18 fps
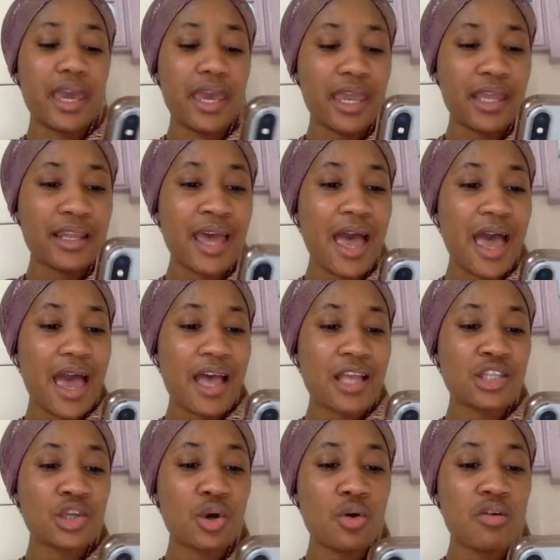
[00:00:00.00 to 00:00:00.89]
It
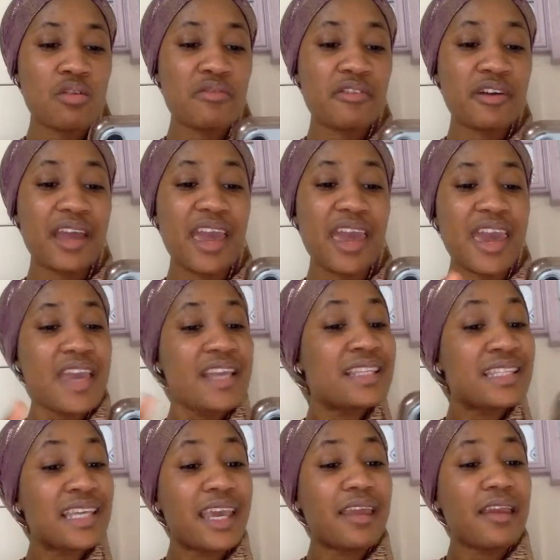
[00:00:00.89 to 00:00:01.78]
has over
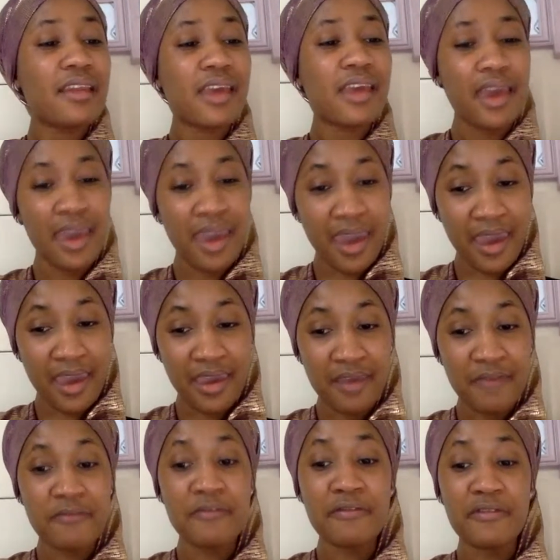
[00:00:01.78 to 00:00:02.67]

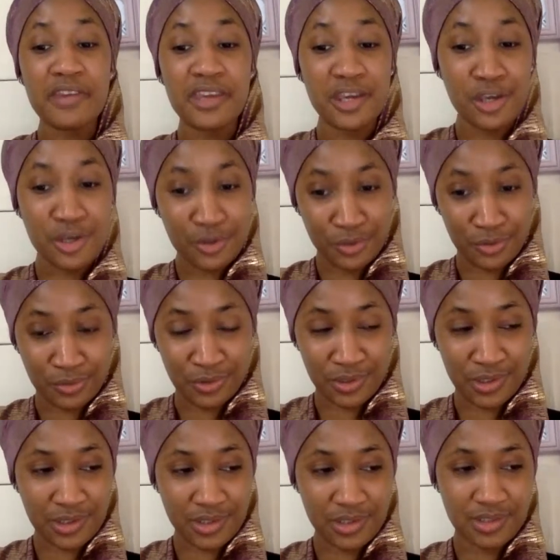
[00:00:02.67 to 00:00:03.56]
18K
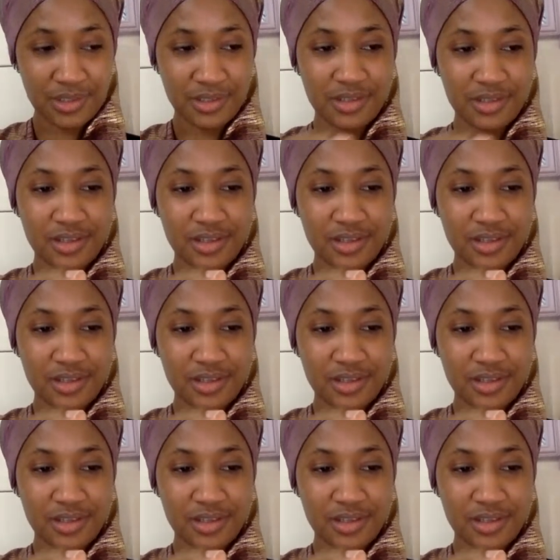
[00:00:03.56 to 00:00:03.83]
views.